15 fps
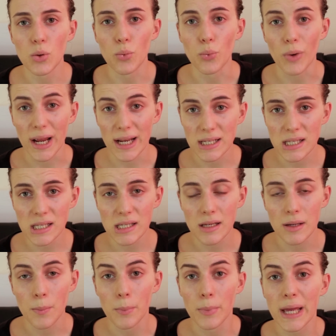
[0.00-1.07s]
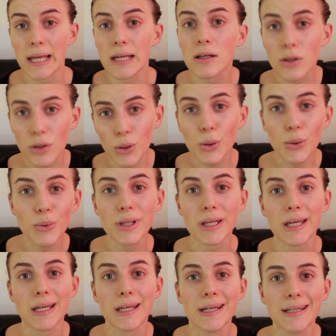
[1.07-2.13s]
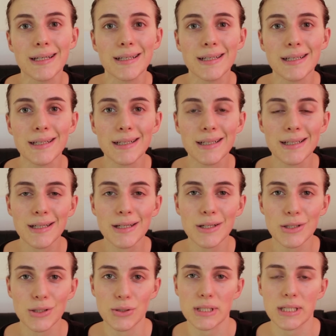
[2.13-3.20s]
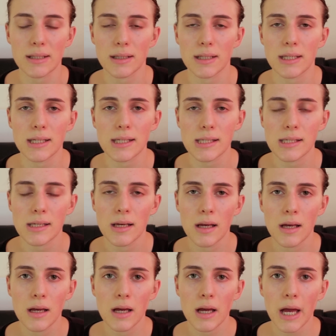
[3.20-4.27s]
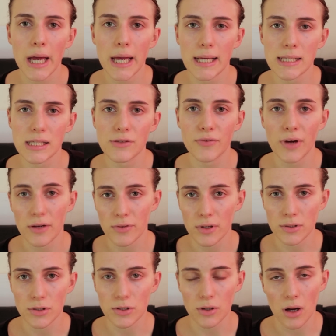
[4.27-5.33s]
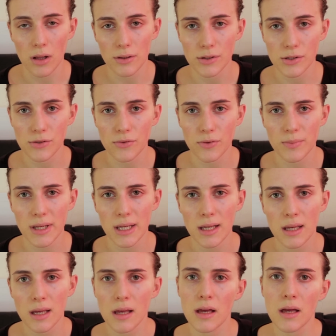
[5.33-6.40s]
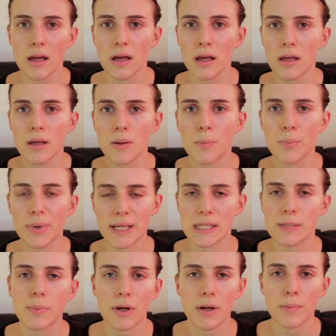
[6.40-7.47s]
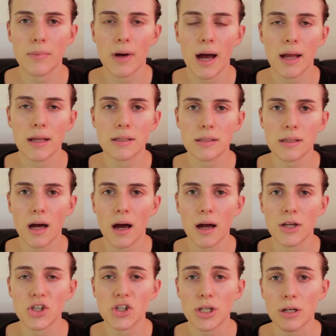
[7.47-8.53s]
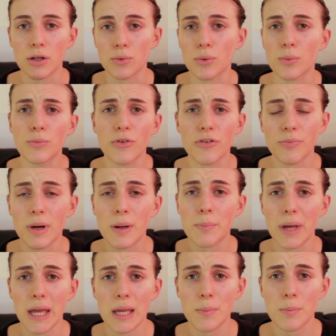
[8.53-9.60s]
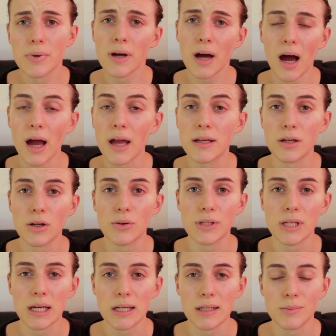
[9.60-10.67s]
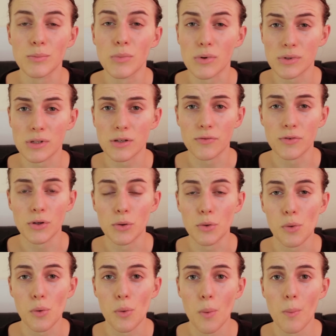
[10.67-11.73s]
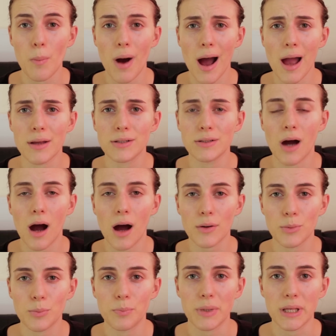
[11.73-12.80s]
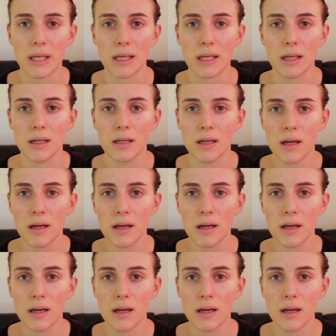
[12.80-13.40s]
Rent, including utilities, is $500 for me. Please bear in mind, I share a room with my babe. I know that most of you might not be